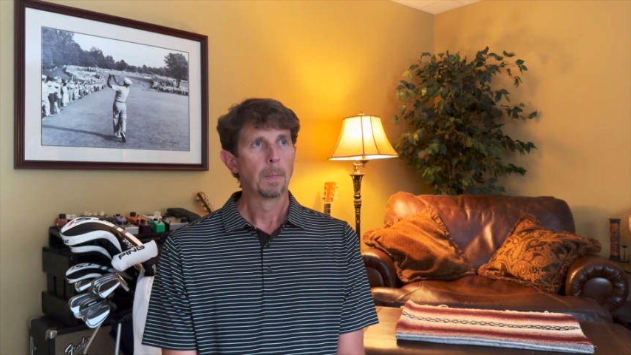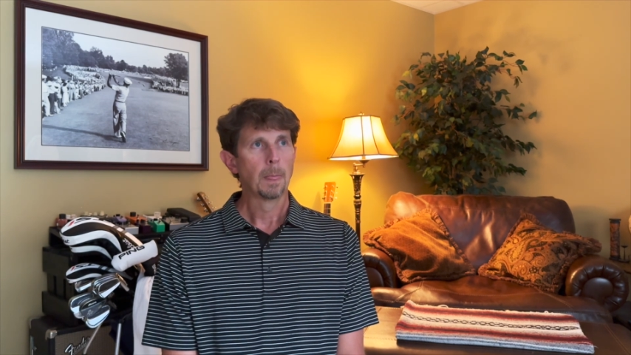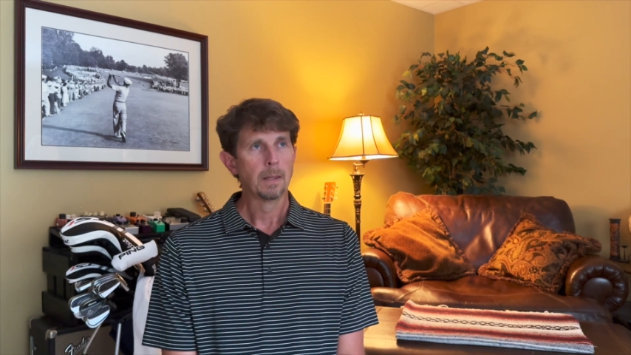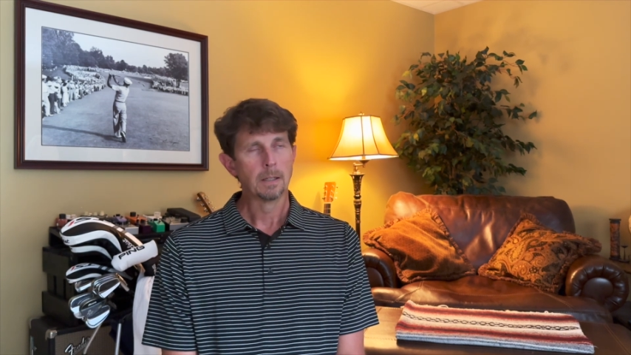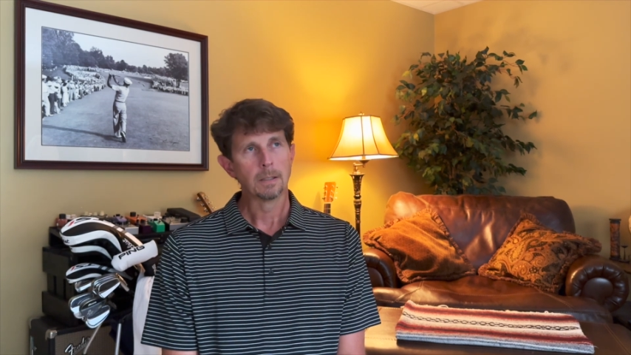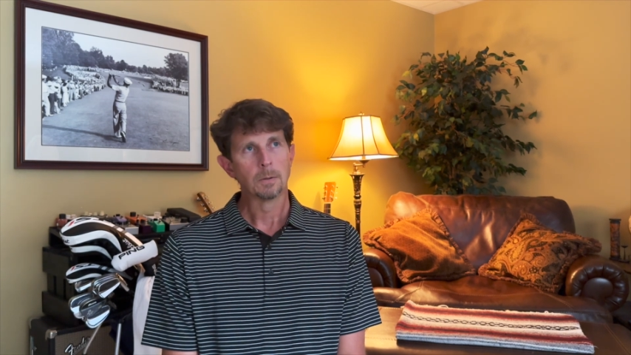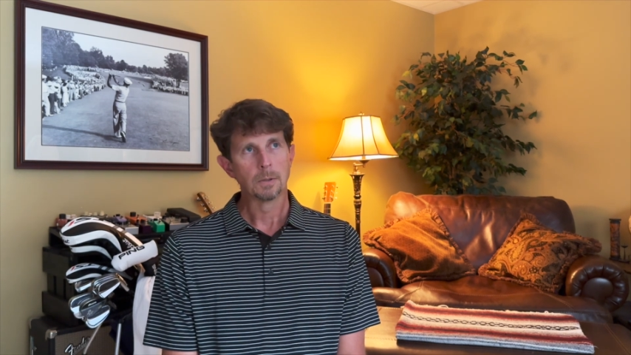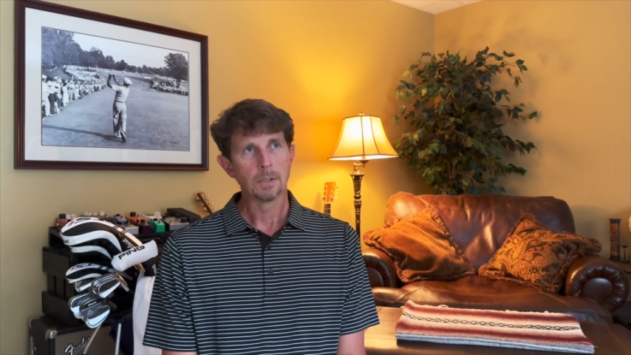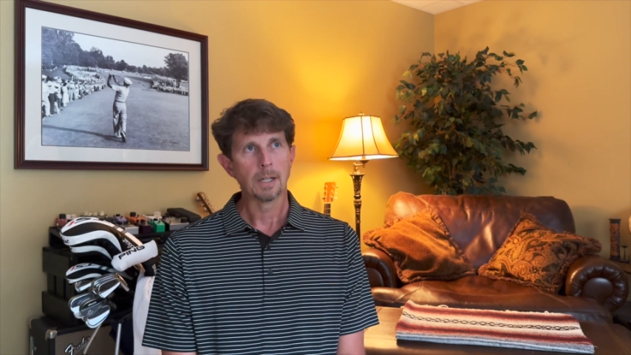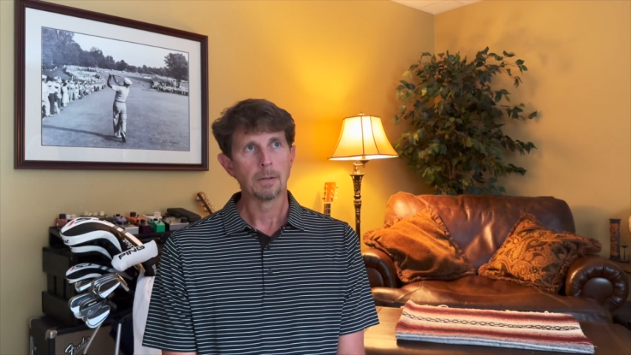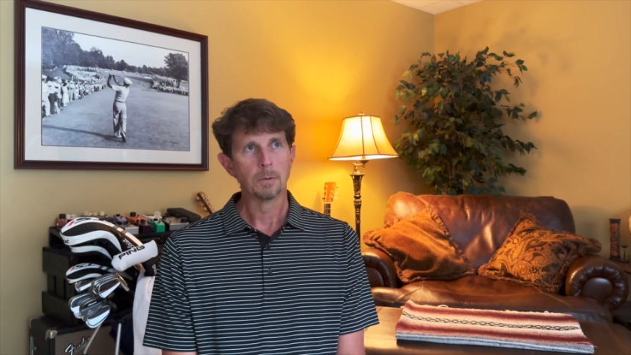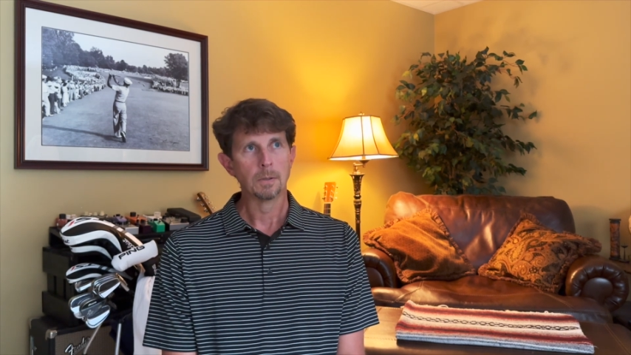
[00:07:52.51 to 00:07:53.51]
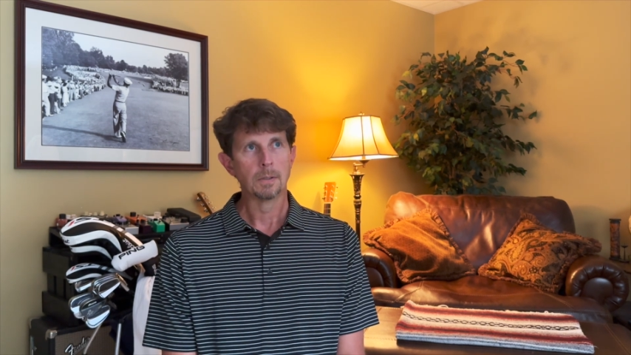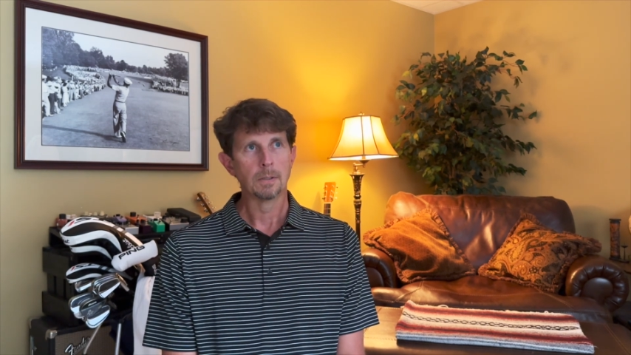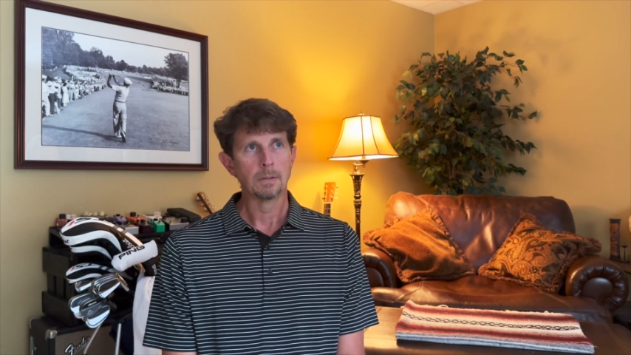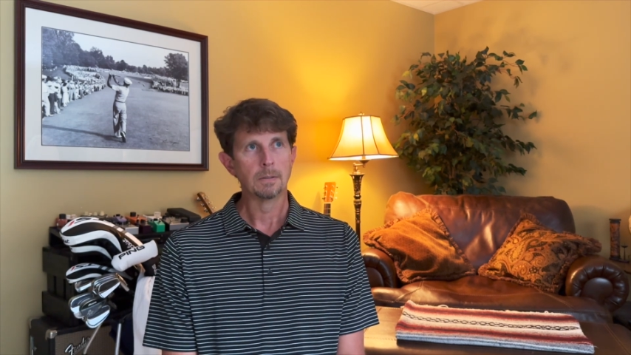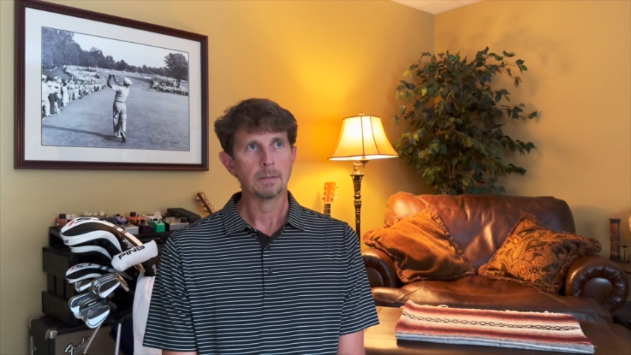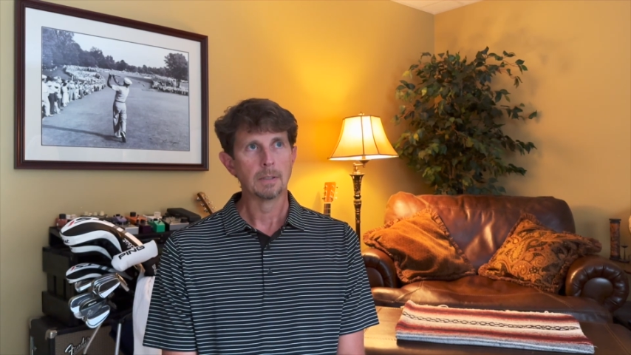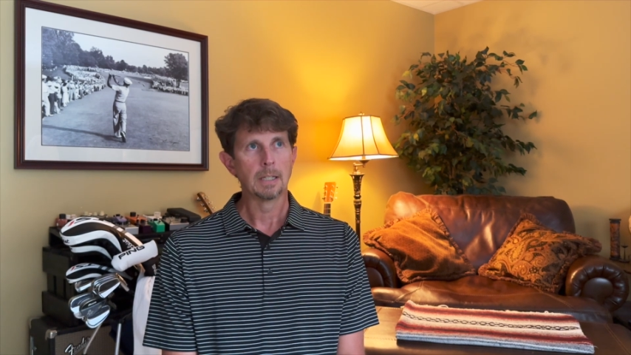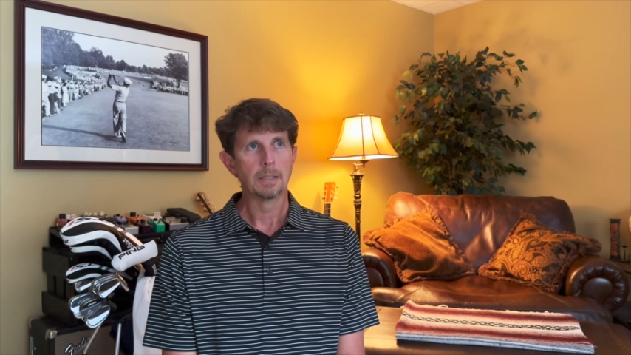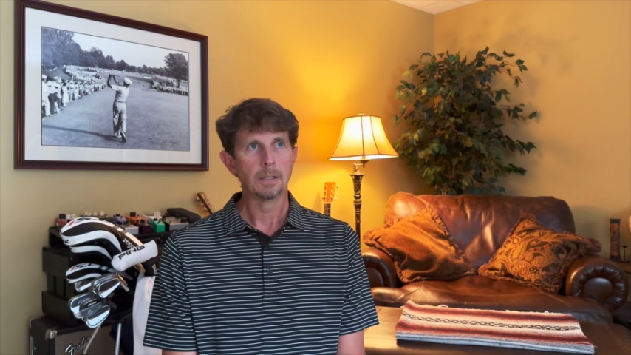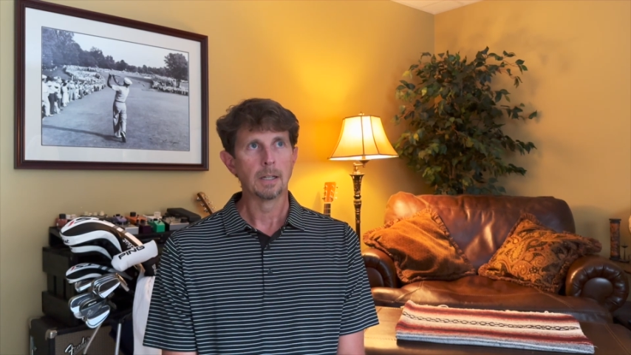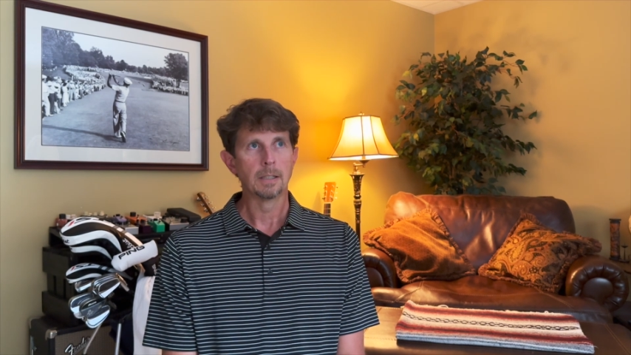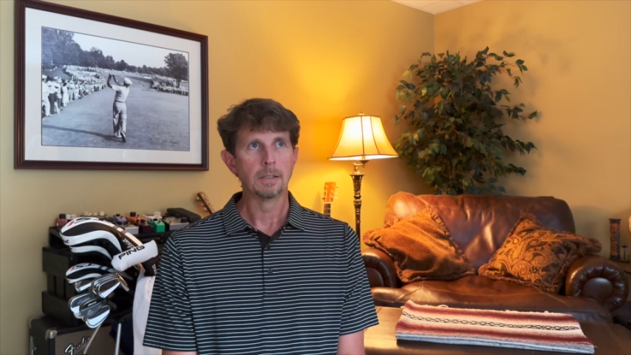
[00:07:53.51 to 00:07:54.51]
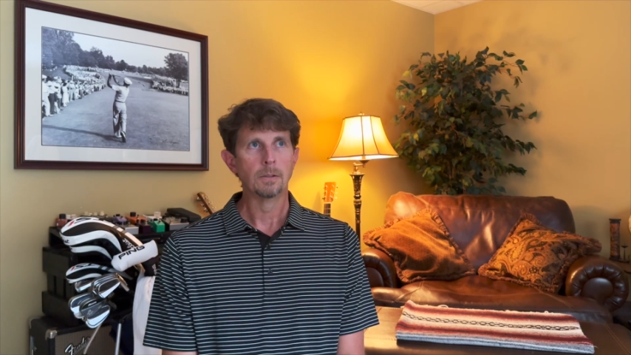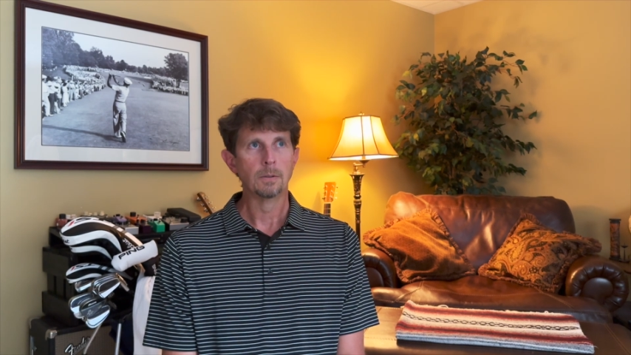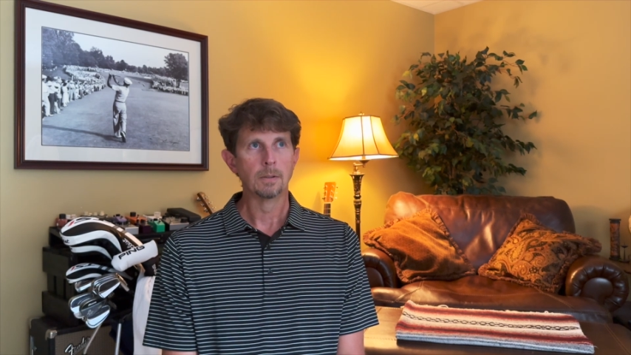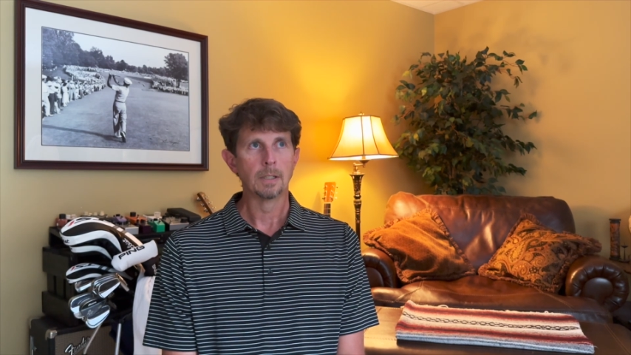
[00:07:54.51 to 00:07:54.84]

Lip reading: And of course, I knew